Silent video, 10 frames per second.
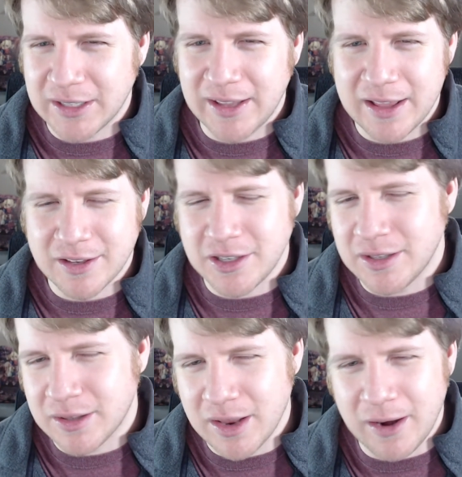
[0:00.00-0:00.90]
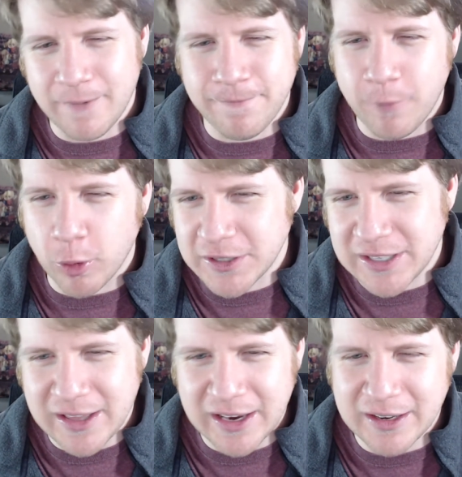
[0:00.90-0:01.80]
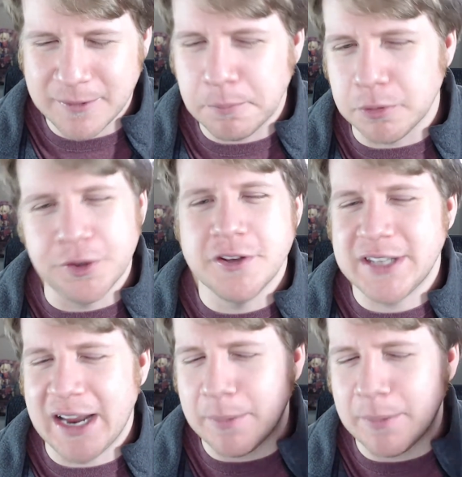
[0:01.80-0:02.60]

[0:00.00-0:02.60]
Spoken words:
like she's in a forest and they get bulldozed down,